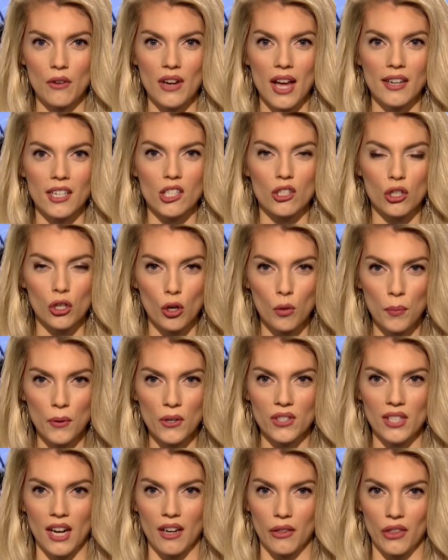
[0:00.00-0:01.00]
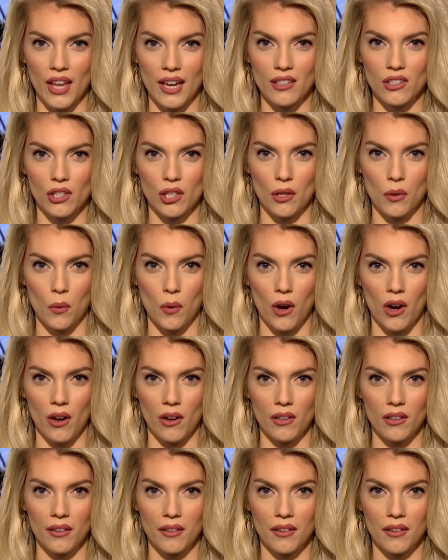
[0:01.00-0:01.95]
92% thanks to the wall.